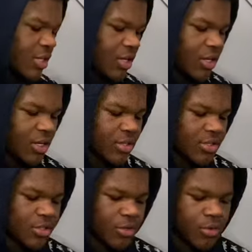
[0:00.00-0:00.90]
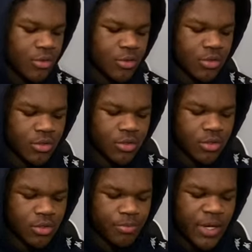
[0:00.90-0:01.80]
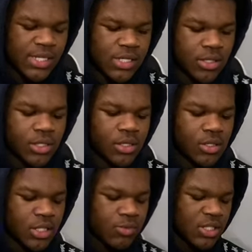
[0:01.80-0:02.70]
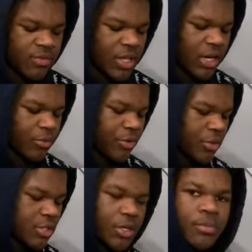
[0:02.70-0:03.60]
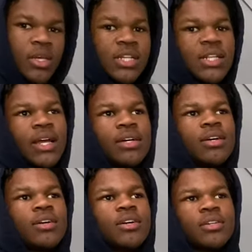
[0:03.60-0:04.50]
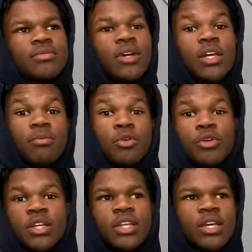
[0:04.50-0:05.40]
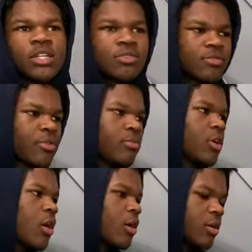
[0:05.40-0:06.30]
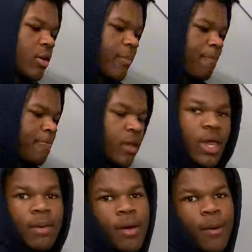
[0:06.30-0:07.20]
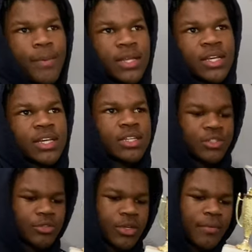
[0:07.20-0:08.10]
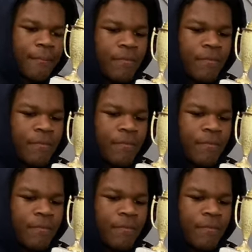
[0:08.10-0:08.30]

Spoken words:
a, so basically, this wasn't even like a real tournament. It's like a community thing. This was from our 8 Mile Picnic in Detroit.